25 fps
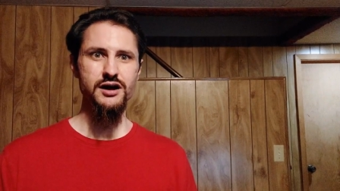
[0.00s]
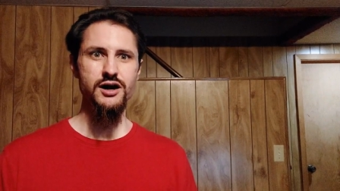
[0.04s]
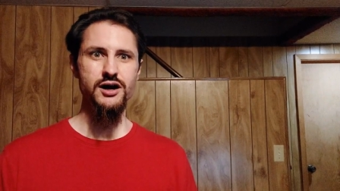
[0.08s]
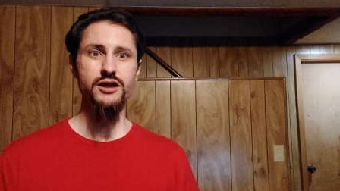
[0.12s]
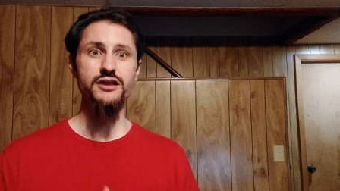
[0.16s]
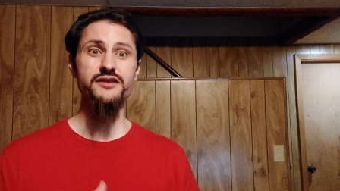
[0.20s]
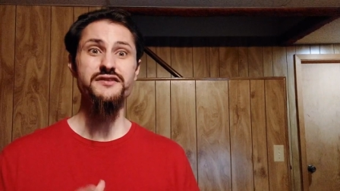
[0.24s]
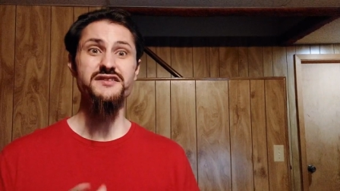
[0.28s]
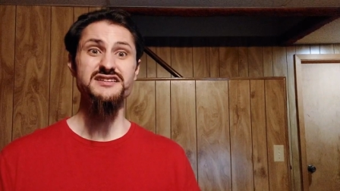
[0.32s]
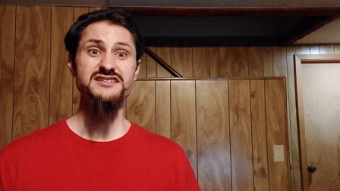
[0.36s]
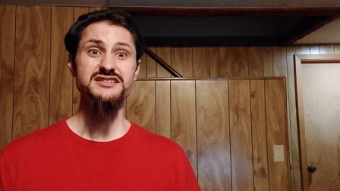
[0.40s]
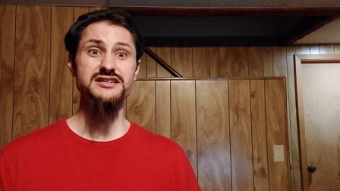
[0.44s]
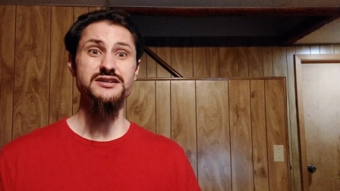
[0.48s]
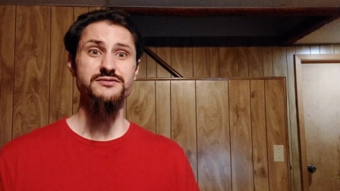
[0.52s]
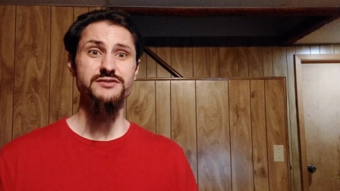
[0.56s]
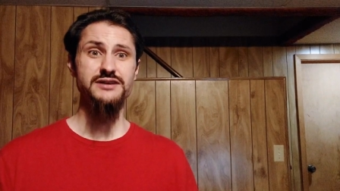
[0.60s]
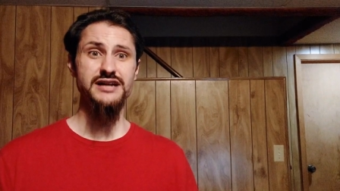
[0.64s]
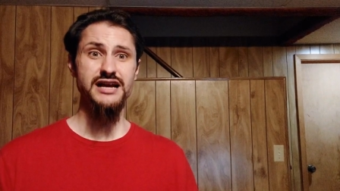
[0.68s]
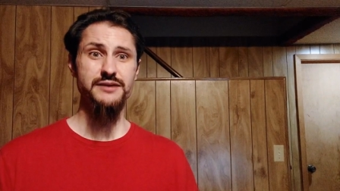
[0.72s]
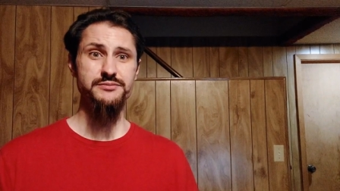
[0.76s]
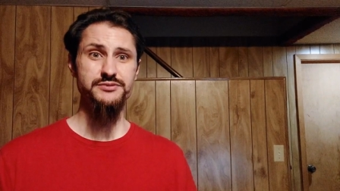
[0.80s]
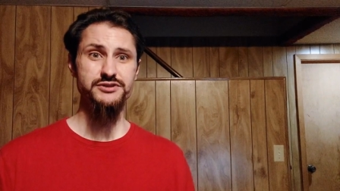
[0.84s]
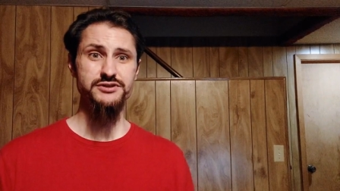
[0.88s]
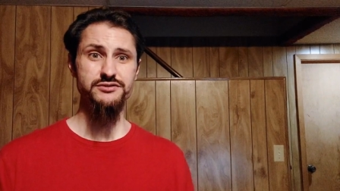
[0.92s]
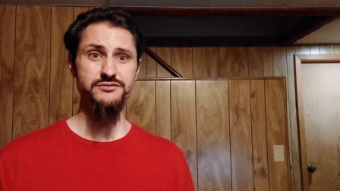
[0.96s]

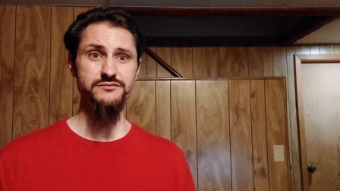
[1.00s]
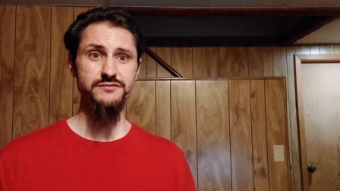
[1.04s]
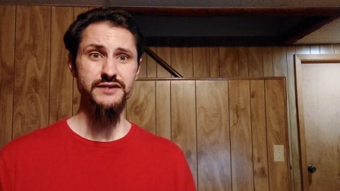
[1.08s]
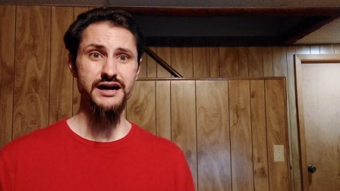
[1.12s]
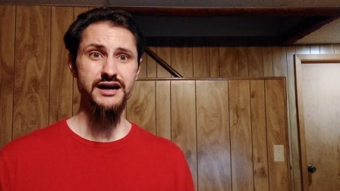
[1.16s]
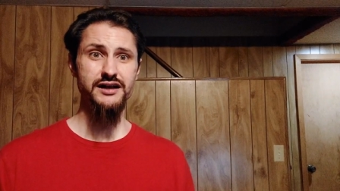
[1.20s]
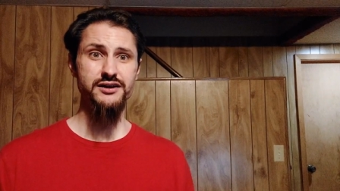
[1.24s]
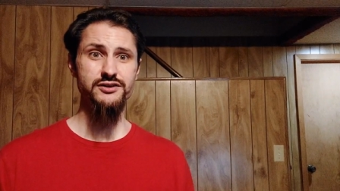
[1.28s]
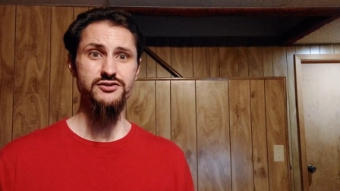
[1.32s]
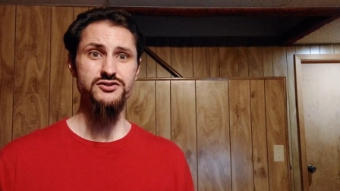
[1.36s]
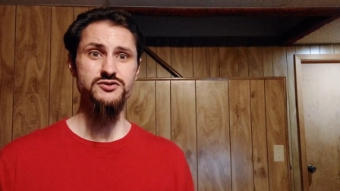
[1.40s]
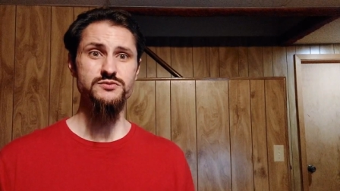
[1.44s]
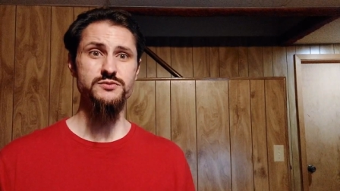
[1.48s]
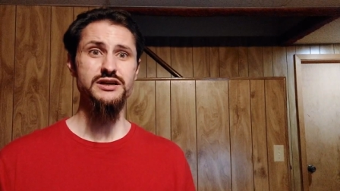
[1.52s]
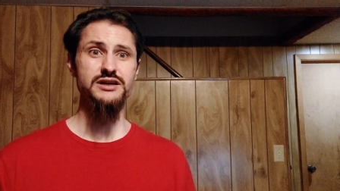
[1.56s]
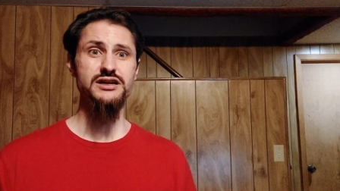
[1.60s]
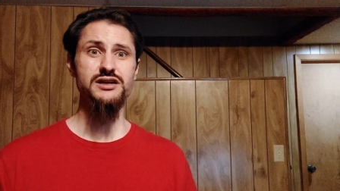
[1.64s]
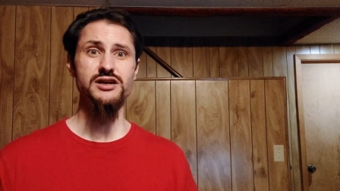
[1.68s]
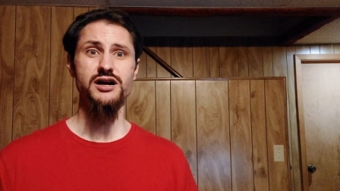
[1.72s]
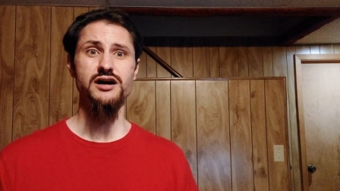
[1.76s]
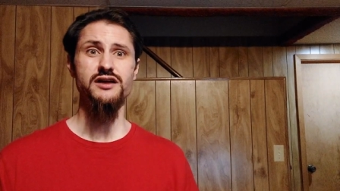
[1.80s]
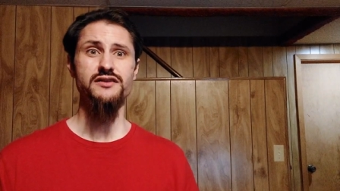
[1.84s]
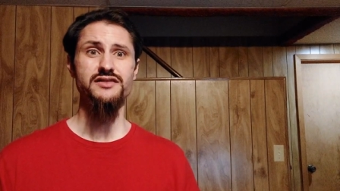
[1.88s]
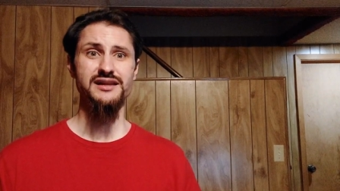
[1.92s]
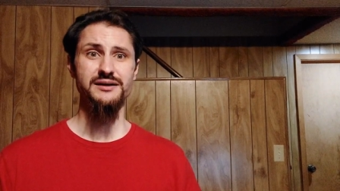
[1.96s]
absolute values, we
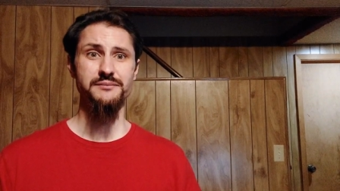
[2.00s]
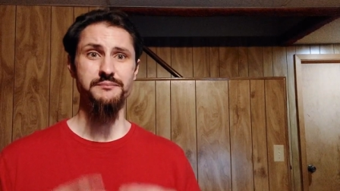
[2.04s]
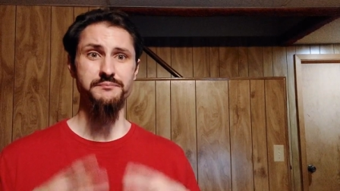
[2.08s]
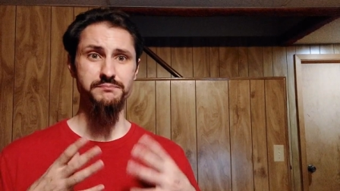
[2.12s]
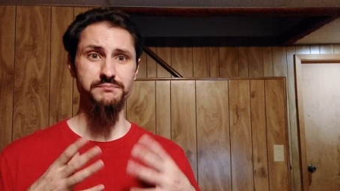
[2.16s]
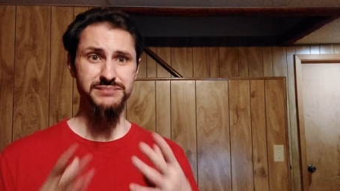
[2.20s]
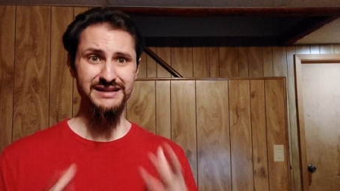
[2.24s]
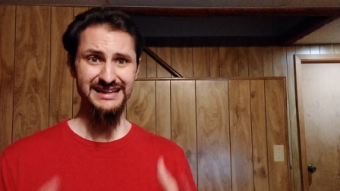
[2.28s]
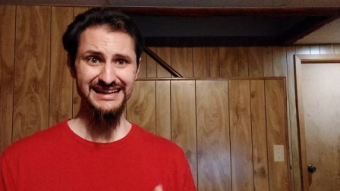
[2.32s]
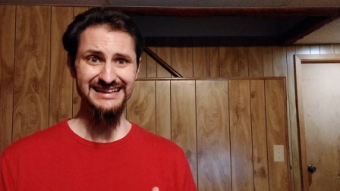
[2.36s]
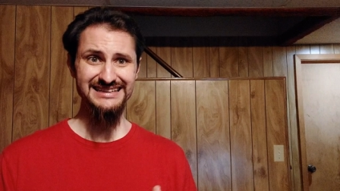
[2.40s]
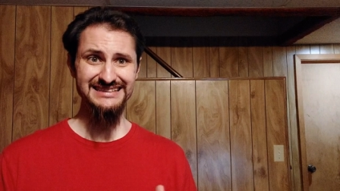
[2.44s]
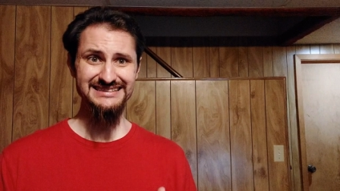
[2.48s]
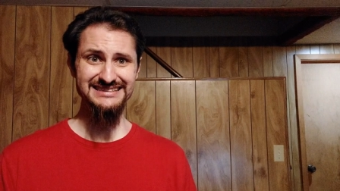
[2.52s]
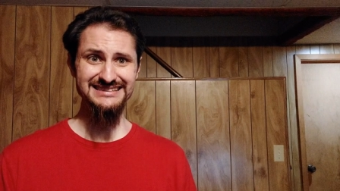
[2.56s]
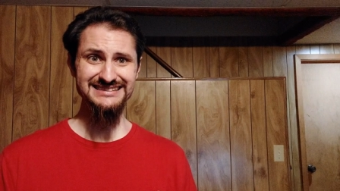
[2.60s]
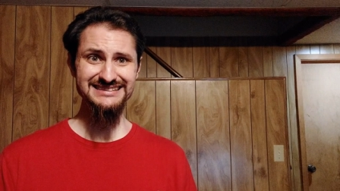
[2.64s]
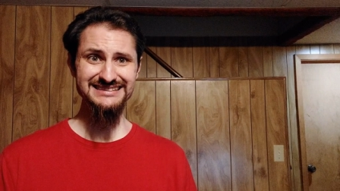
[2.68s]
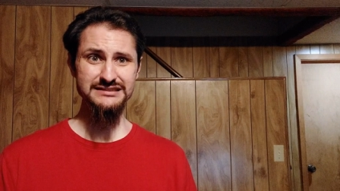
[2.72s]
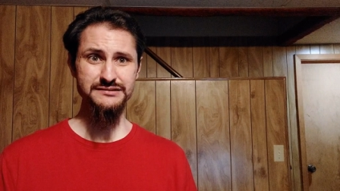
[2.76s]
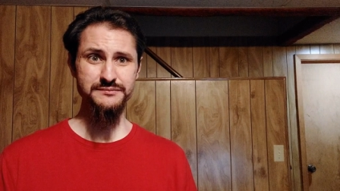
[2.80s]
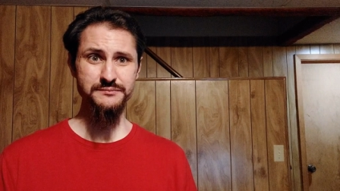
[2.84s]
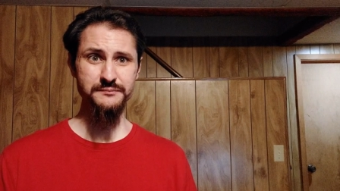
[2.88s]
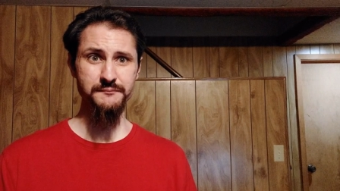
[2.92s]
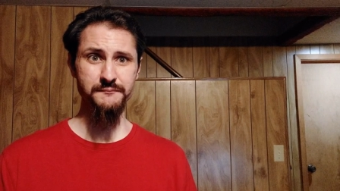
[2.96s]
call them
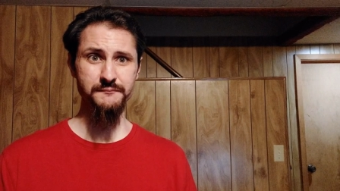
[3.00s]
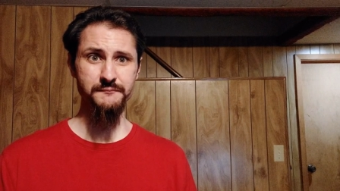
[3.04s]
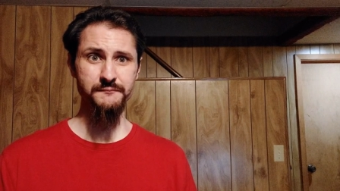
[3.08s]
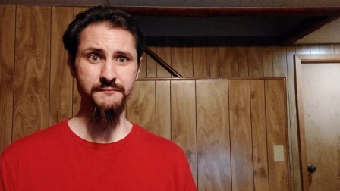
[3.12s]
places.